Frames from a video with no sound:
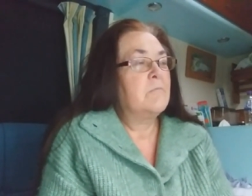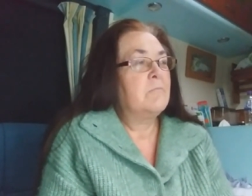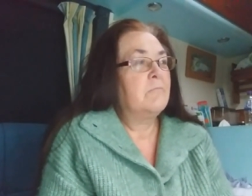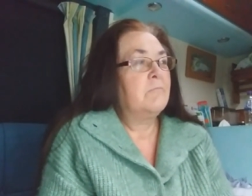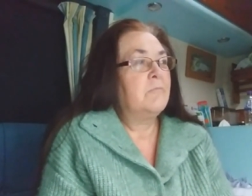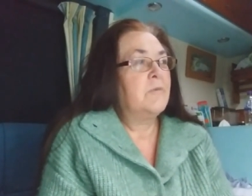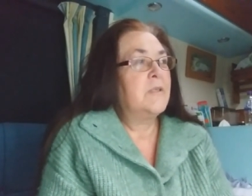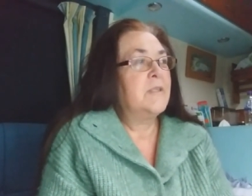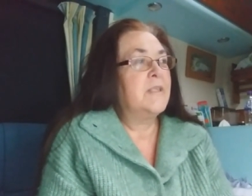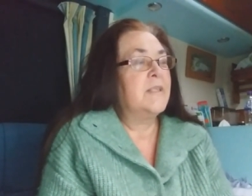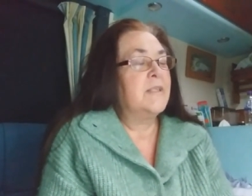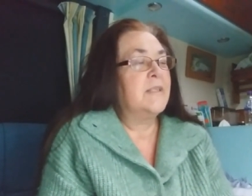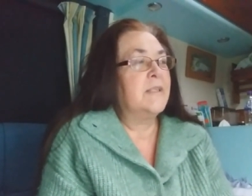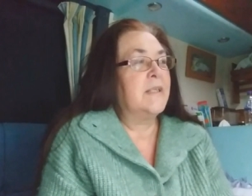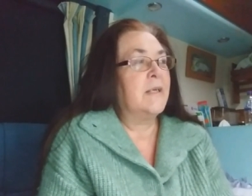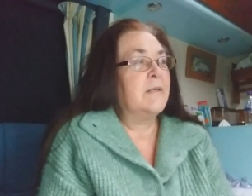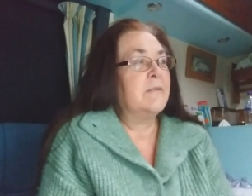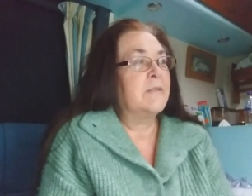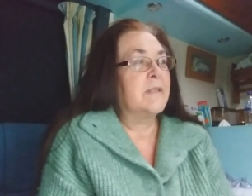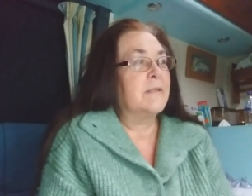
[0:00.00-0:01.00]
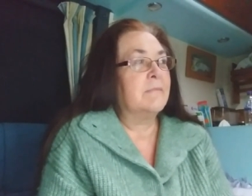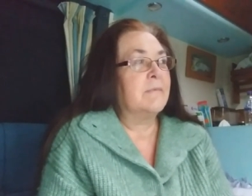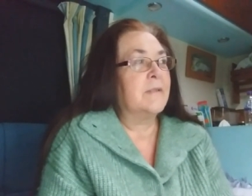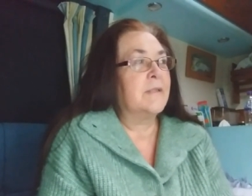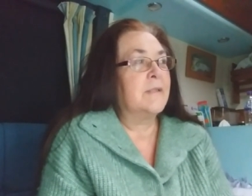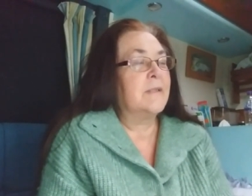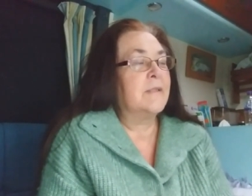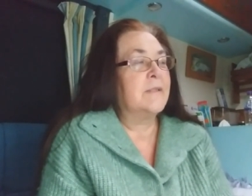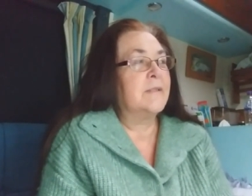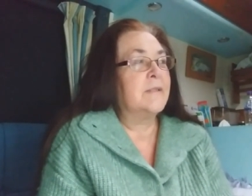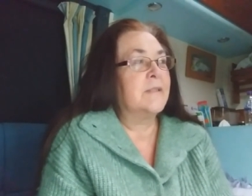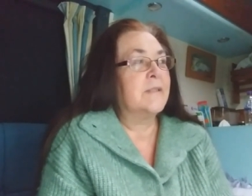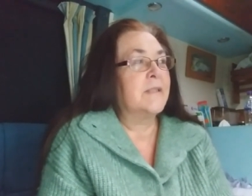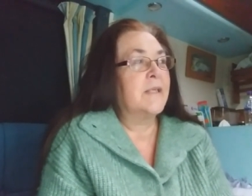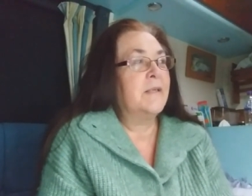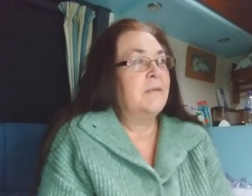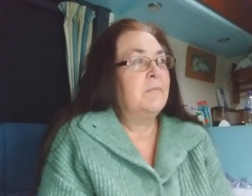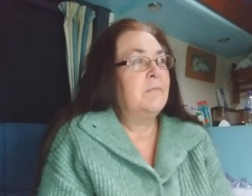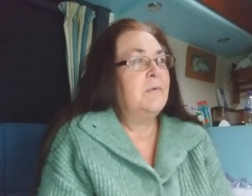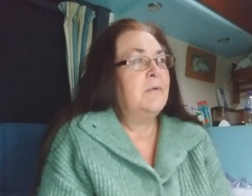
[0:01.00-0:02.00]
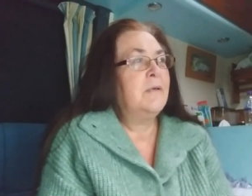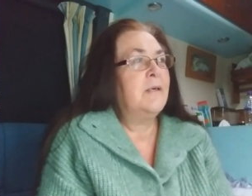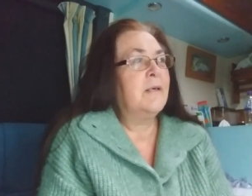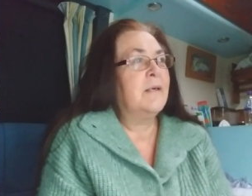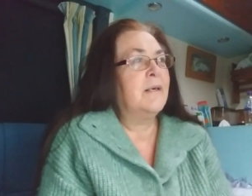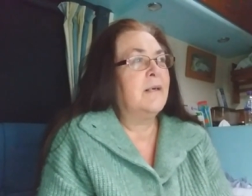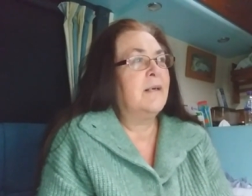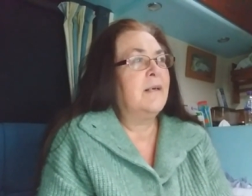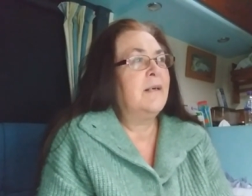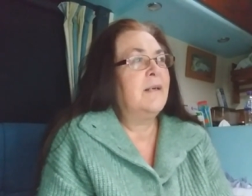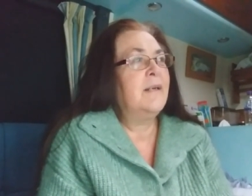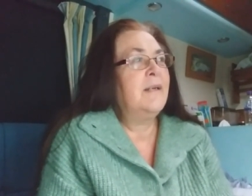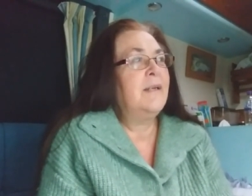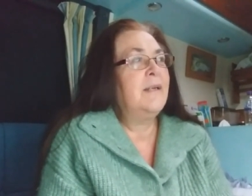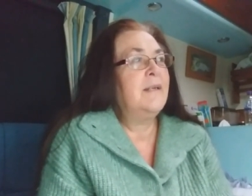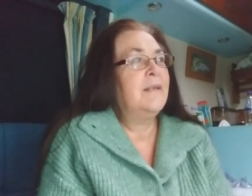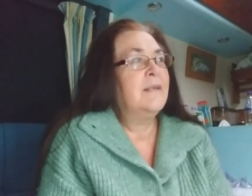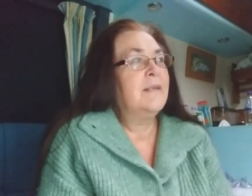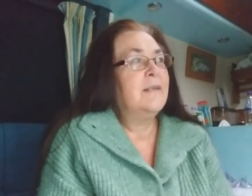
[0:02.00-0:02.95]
If I didn't know something, I used to say, why?